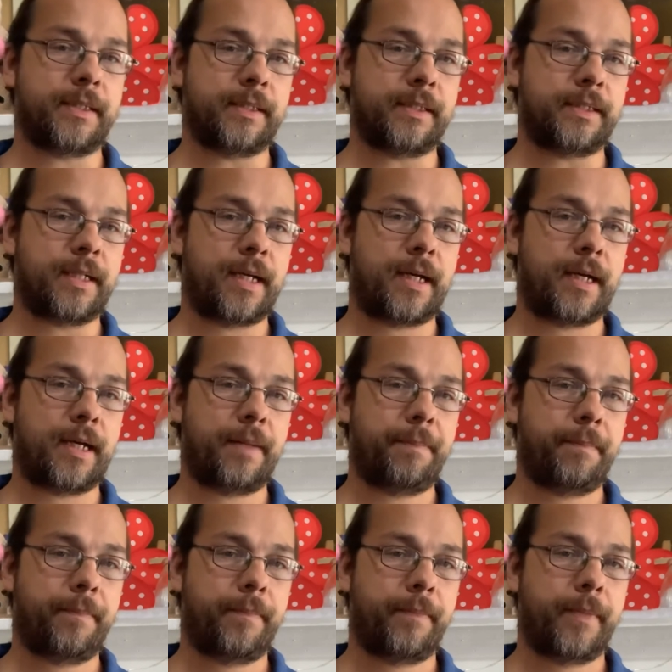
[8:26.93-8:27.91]
in time,
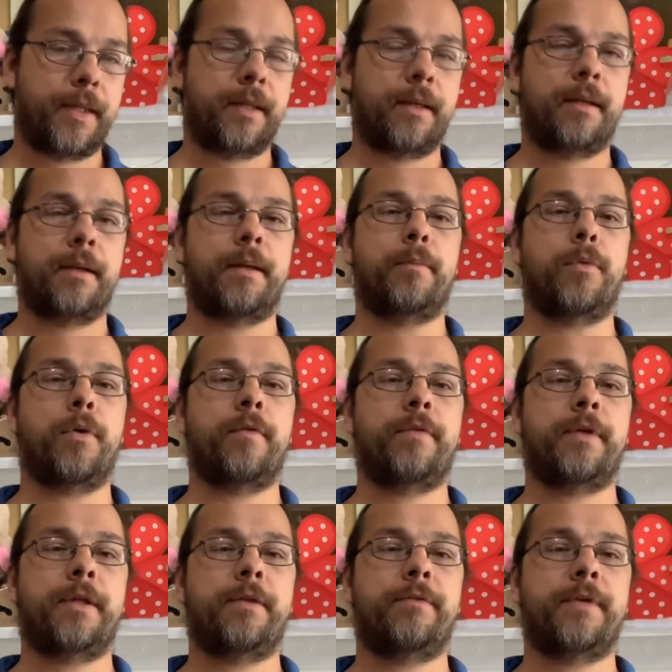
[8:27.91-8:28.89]
more of
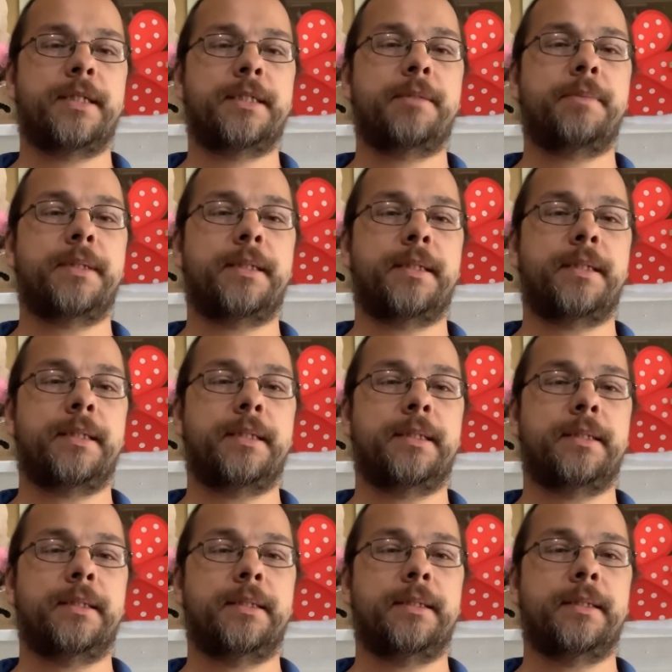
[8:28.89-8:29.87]
an investment in